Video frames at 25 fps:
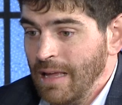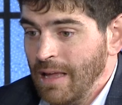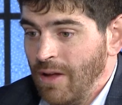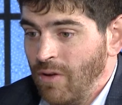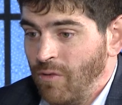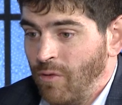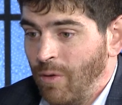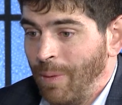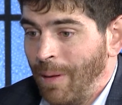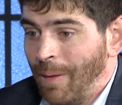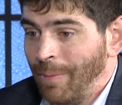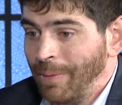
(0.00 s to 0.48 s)

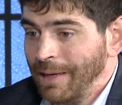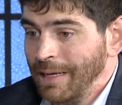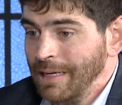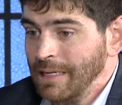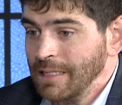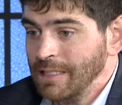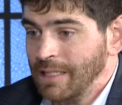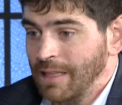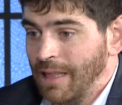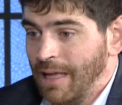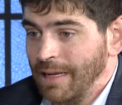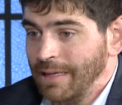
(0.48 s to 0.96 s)

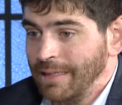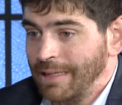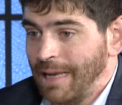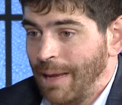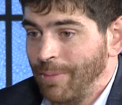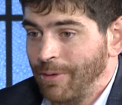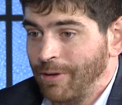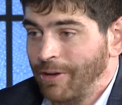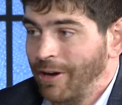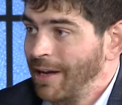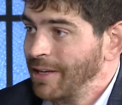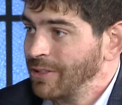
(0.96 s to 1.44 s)
Republicans thought
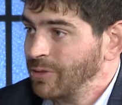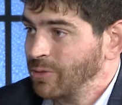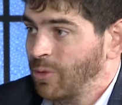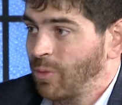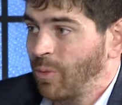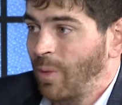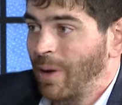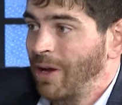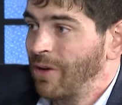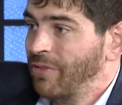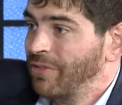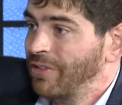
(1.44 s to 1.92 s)
Democrats were
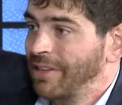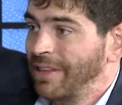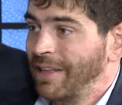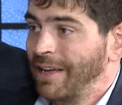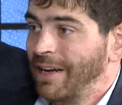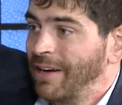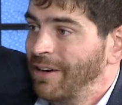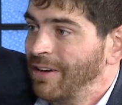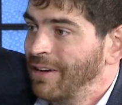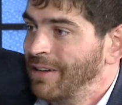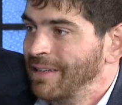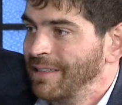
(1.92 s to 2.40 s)
way over
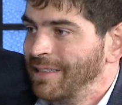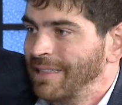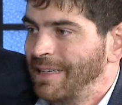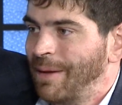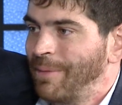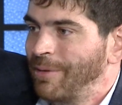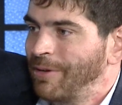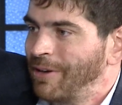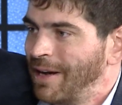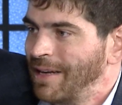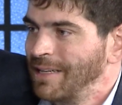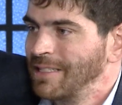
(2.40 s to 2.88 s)
there.
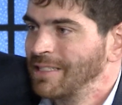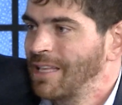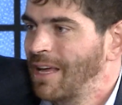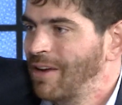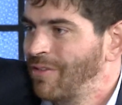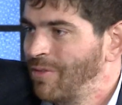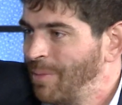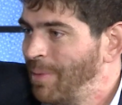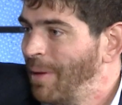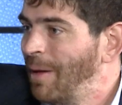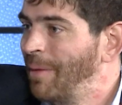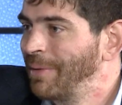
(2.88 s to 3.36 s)
Democrats thought
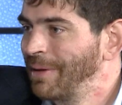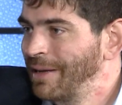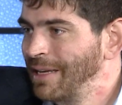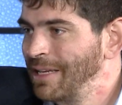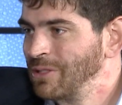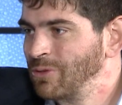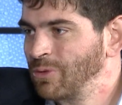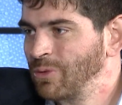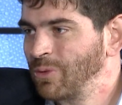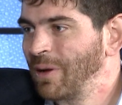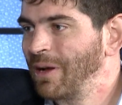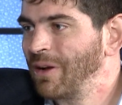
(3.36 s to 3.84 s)

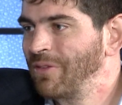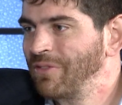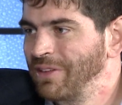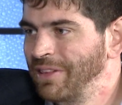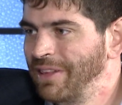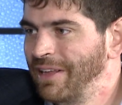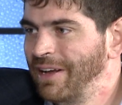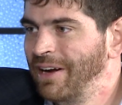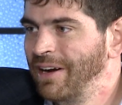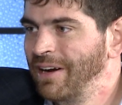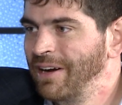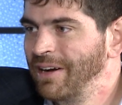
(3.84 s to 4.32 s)
Republicans were way over
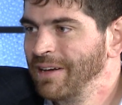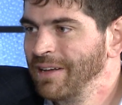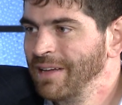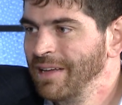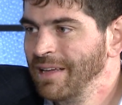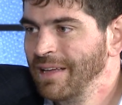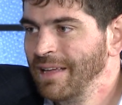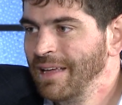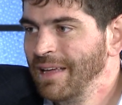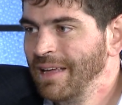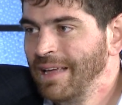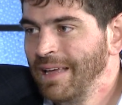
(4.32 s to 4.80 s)
there.
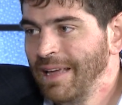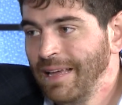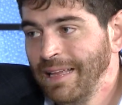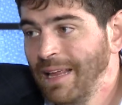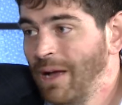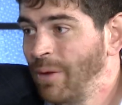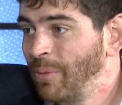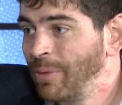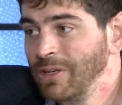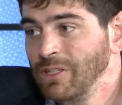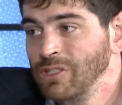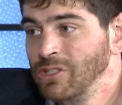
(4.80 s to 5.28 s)
Yeah,
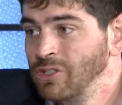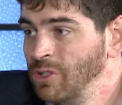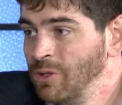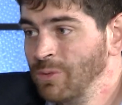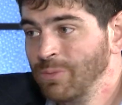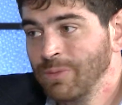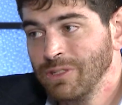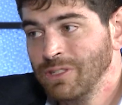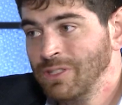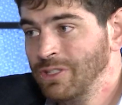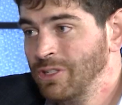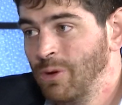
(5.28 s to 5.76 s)
we assume
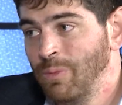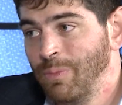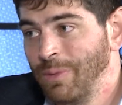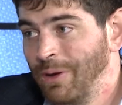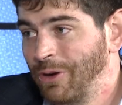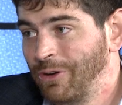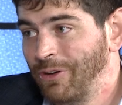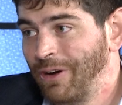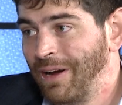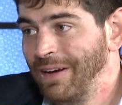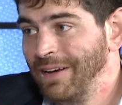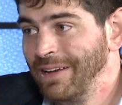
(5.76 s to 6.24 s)
there's no middle
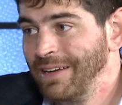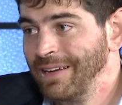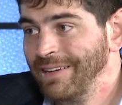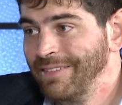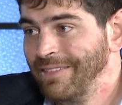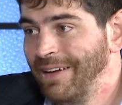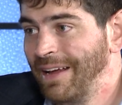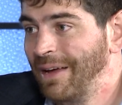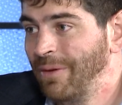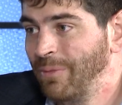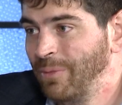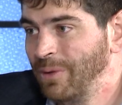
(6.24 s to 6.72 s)
ground,
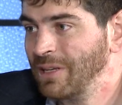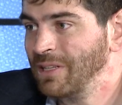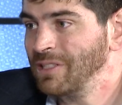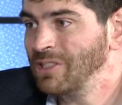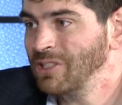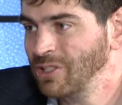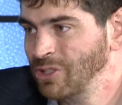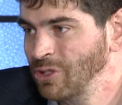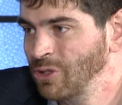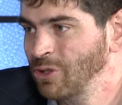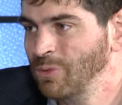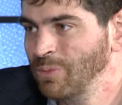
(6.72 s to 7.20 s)
right? We
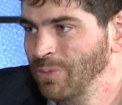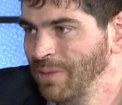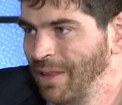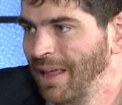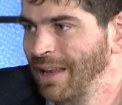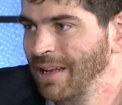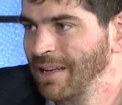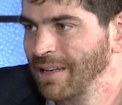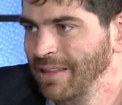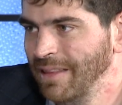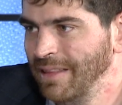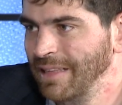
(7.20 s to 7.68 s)
assume
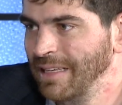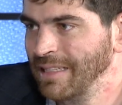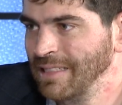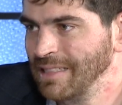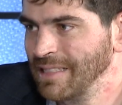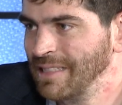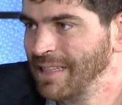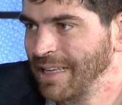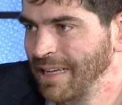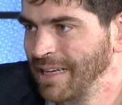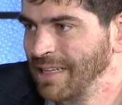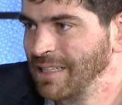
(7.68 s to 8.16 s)
that these
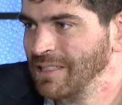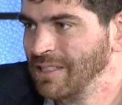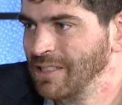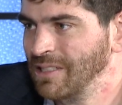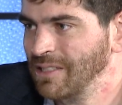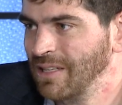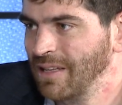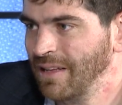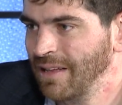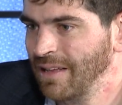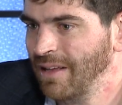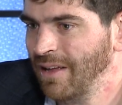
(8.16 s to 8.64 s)

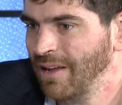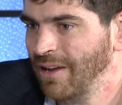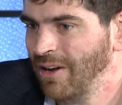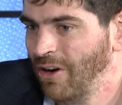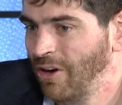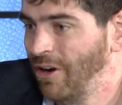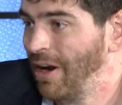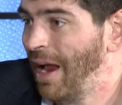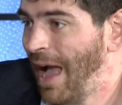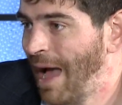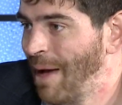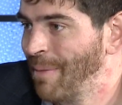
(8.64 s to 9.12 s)
things
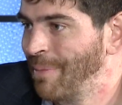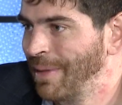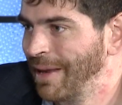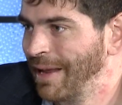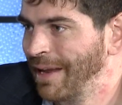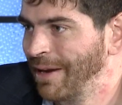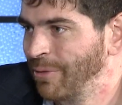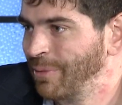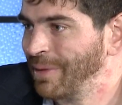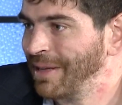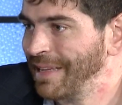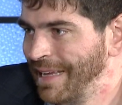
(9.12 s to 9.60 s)
are happening
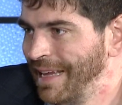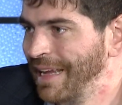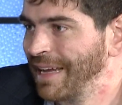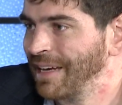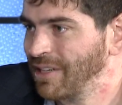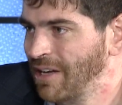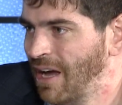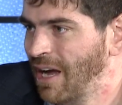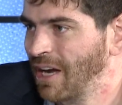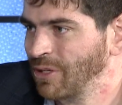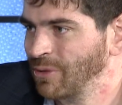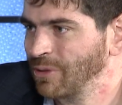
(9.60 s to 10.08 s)
and we can't
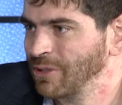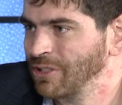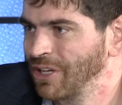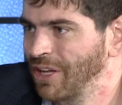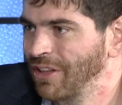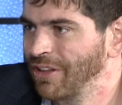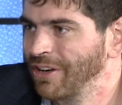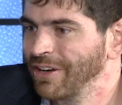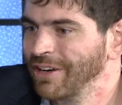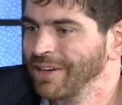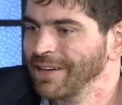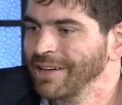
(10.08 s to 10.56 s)
talk to each
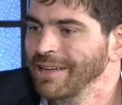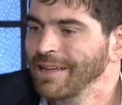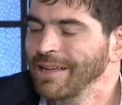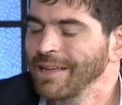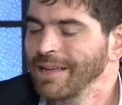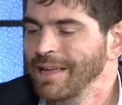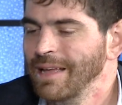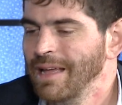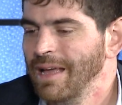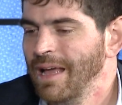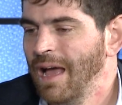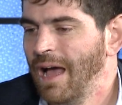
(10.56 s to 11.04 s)
other.
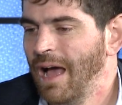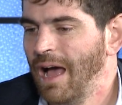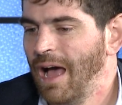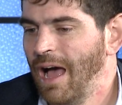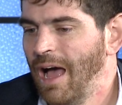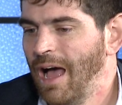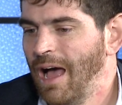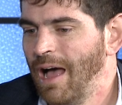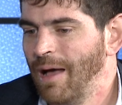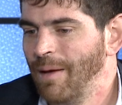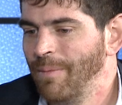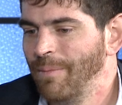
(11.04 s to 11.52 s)

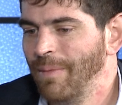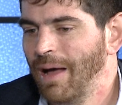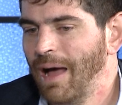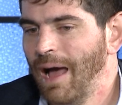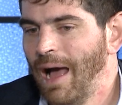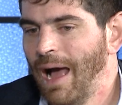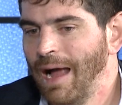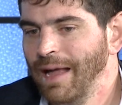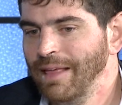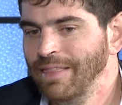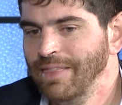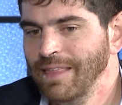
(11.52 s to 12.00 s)

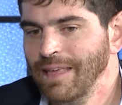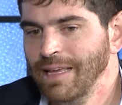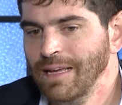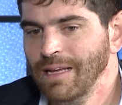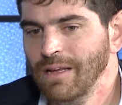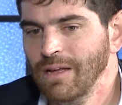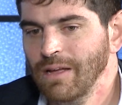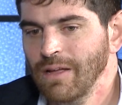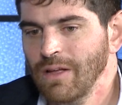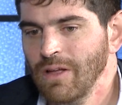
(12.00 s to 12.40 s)
I think